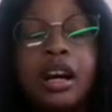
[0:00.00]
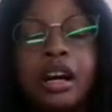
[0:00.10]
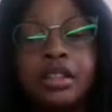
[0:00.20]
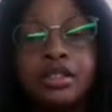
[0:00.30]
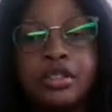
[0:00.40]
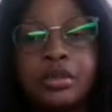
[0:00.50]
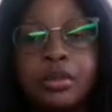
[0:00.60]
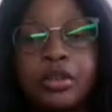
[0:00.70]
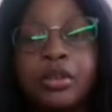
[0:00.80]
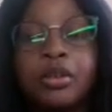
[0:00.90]

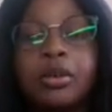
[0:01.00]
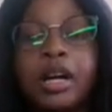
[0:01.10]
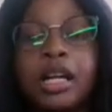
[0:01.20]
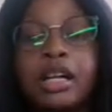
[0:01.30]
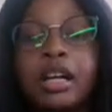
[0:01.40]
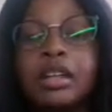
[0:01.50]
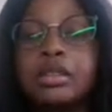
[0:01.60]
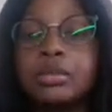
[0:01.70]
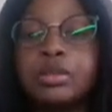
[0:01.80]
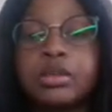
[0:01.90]
answerable, or
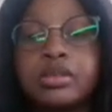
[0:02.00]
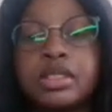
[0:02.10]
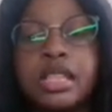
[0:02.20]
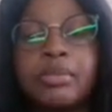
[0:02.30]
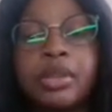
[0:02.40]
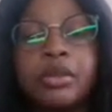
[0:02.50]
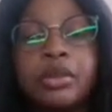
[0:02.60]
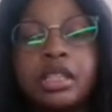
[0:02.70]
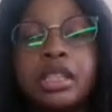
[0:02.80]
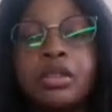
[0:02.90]
accountable for something
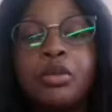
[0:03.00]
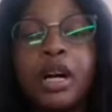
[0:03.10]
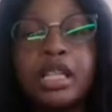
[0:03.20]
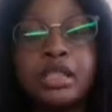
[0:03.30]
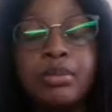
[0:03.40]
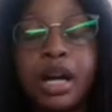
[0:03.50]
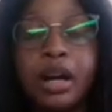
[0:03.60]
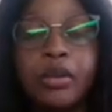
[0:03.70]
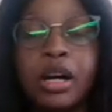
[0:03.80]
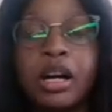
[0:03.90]
within one's
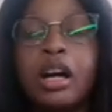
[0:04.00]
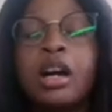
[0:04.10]
power,